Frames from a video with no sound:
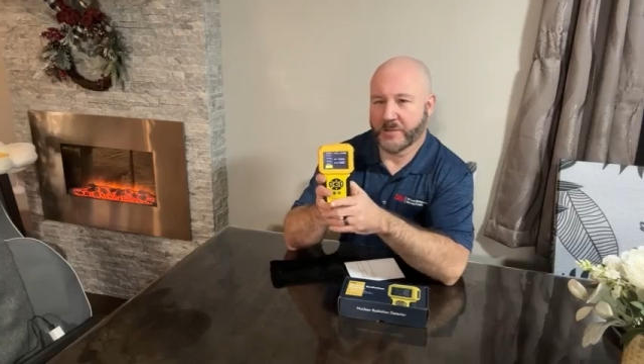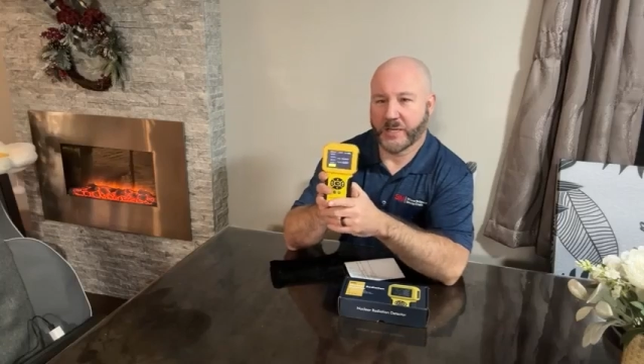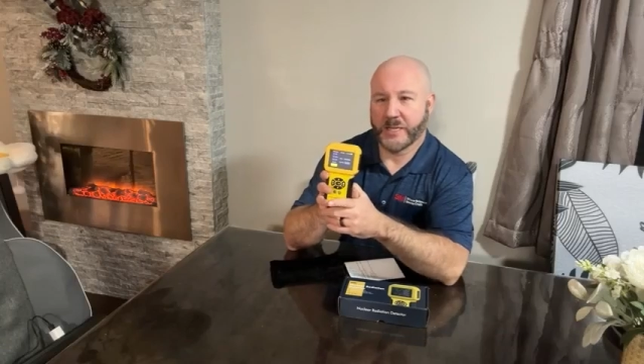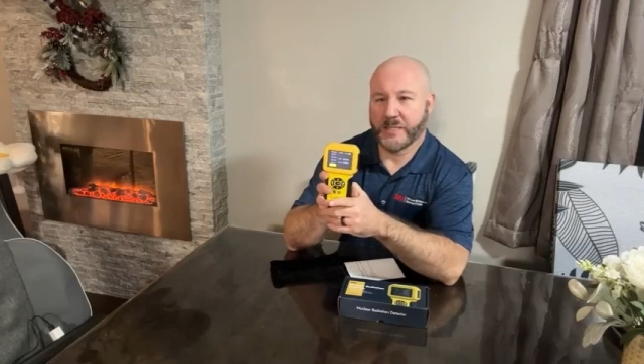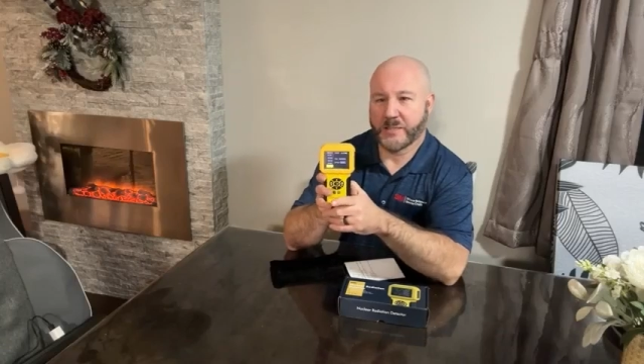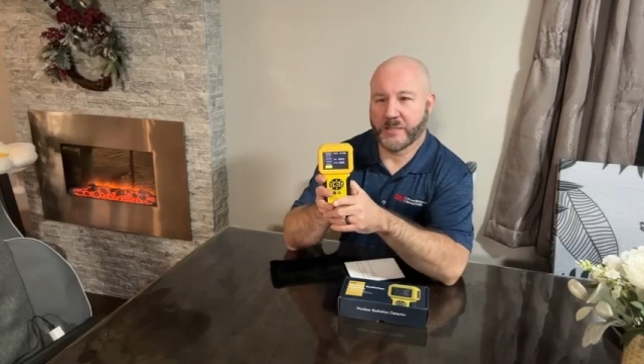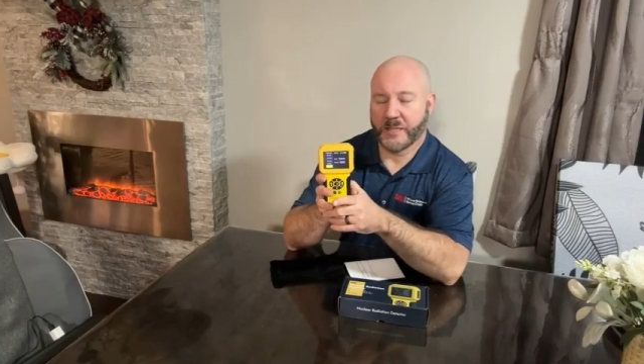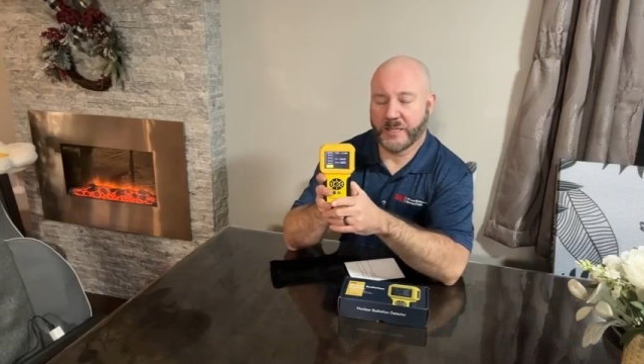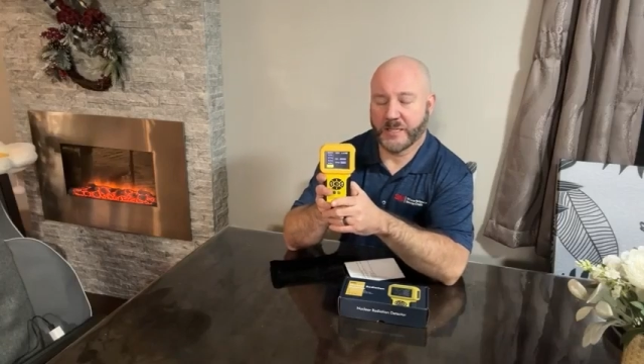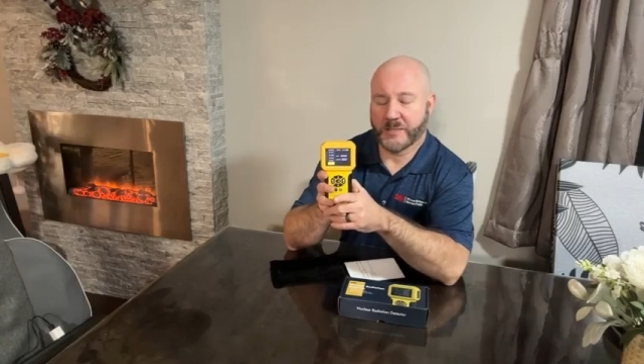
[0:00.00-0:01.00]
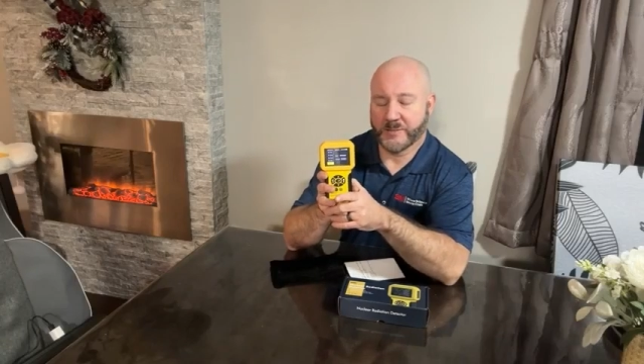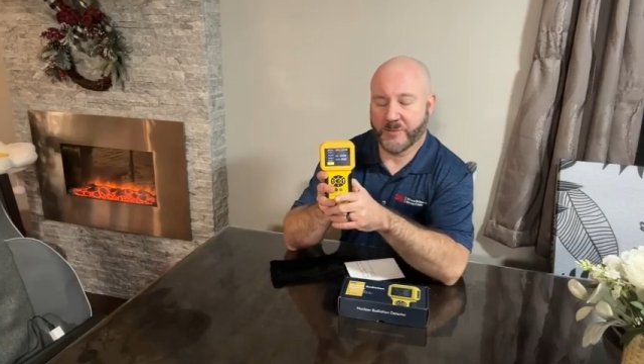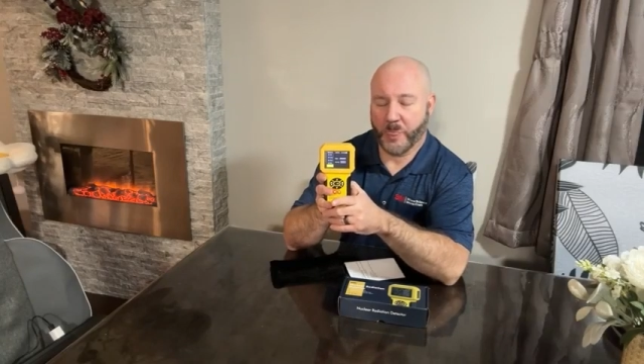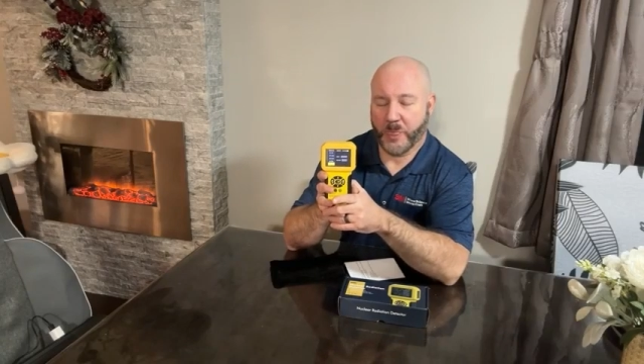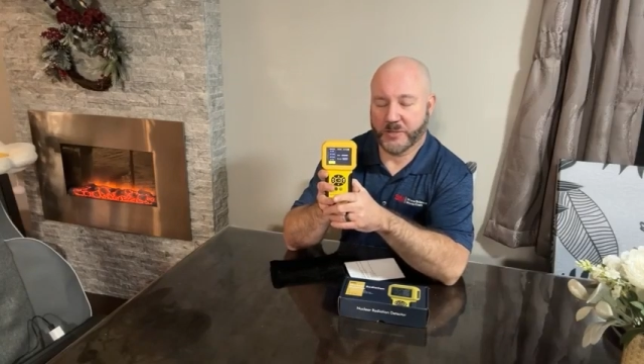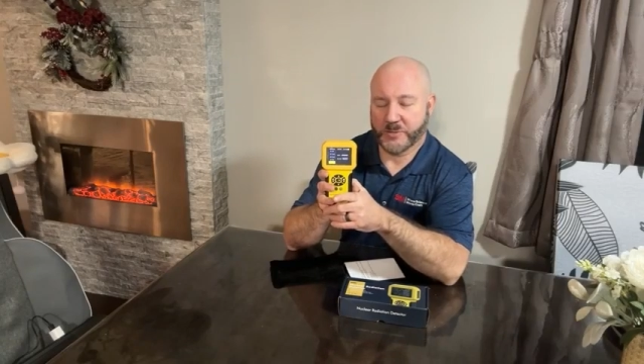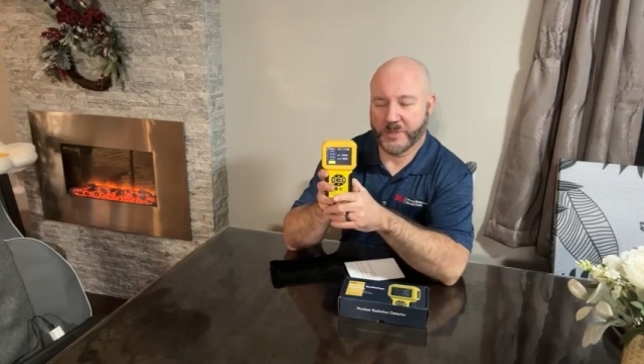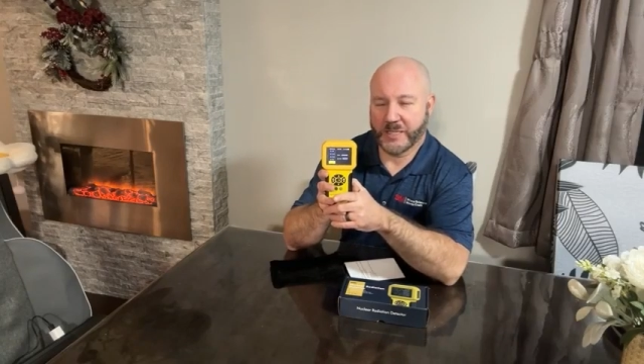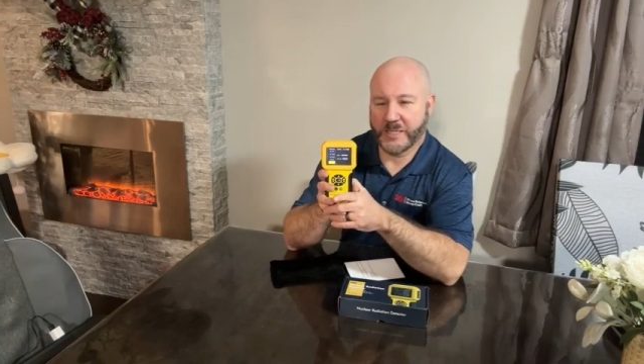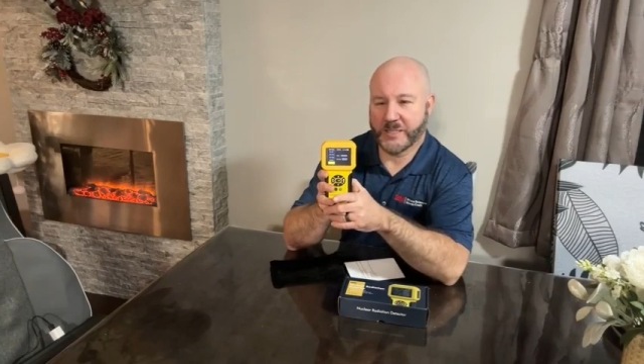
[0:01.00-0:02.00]
Any
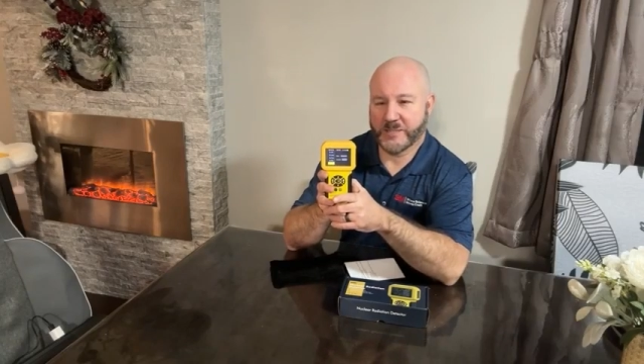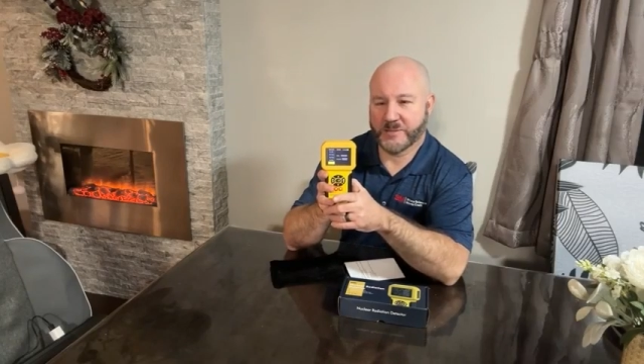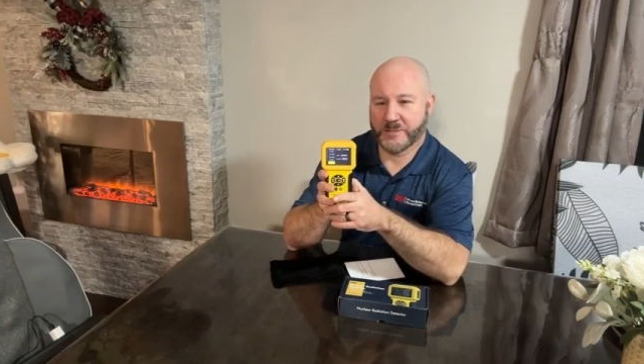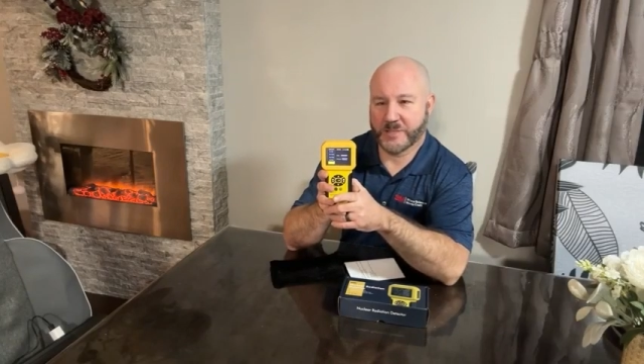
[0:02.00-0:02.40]
of these